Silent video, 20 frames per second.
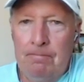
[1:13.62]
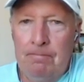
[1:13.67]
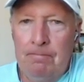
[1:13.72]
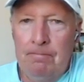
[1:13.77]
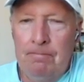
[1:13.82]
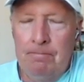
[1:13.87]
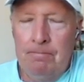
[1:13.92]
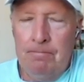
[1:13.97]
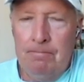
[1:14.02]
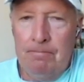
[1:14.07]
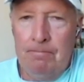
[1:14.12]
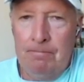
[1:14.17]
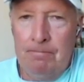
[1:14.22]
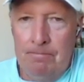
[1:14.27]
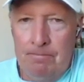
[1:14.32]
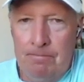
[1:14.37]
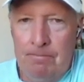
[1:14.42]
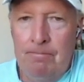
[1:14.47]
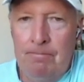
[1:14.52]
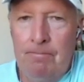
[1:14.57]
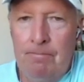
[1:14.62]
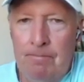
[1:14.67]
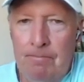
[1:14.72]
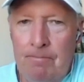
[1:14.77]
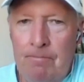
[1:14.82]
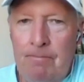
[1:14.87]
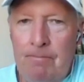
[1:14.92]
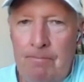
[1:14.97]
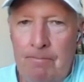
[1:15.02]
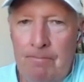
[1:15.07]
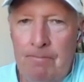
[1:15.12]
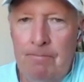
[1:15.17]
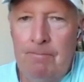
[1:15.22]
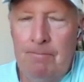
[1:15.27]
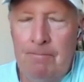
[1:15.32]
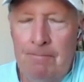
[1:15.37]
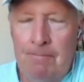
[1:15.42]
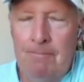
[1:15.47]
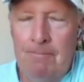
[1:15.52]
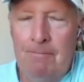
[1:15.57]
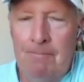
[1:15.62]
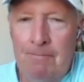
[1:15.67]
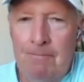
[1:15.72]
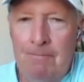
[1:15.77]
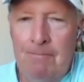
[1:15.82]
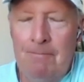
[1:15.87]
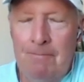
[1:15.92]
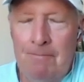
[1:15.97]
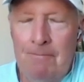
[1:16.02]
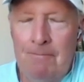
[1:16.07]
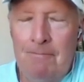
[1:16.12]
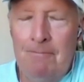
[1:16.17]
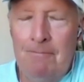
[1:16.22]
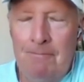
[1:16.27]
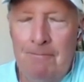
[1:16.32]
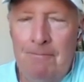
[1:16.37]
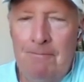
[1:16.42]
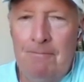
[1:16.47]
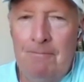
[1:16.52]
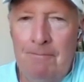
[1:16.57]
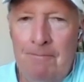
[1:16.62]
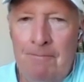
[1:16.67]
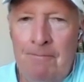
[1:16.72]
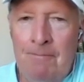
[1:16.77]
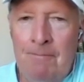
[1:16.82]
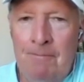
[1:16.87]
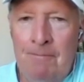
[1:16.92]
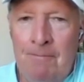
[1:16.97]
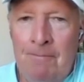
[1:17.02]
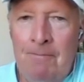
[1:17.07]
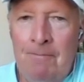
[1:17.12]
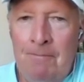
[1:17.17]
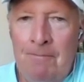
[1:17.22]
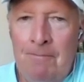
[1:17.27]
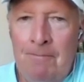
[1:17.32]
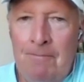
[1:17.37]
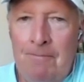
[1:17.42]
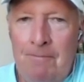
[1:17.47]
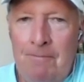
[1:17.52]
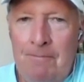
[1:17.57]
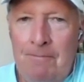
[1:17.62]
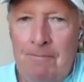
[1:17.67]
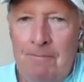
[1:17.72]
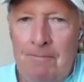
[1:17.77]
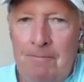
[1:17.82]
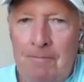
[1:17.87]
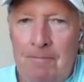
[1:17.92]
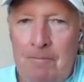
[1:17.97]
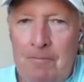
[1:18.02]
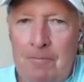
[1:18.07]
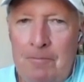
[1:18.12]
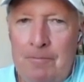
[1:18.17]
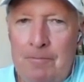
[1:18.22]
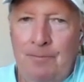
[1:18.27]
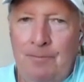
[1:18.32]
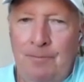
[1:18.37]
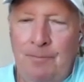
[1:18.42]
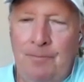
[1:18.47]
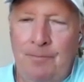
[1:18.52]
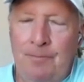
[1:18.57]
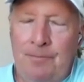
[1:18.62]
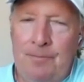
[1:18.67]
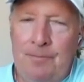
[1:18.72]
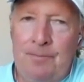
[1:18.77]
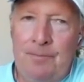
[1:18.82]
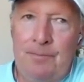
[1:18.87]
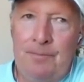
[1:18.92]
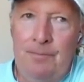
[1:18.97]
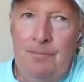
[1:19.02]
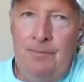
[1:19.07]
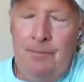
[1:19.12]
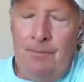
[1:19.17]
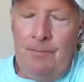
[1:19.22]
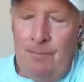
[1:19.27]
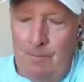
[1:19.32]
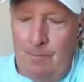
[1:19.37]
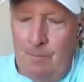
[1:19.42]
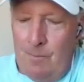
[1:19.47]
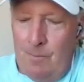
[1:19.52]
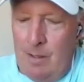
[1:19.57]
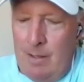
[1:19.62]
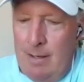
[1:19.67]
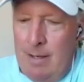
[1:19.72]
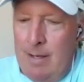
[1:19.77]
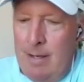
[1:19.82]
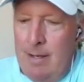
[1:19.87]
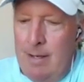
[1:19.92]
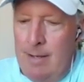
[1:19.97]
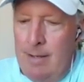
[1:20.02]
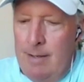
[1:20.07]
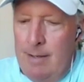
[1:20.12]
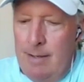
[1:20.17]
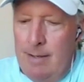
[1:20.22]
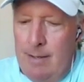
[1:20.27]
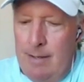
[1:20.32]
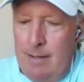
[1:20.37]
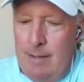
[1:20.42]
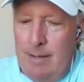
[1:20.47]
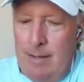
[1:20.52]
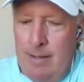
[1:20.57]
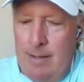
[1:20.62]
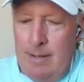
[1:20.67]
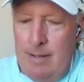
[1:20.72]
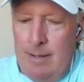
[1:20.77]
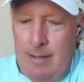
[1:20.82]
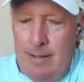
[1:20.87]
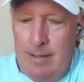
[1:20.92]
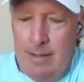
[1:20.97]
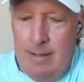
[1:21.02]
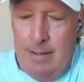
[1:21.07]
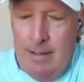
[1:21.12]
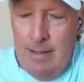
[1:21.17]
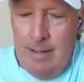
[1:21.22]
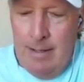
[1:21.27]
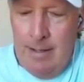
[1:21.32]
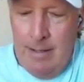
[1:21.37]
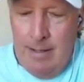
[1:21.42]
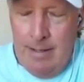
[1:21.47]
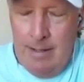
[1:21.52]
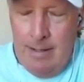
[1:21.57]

This person isn't speaking.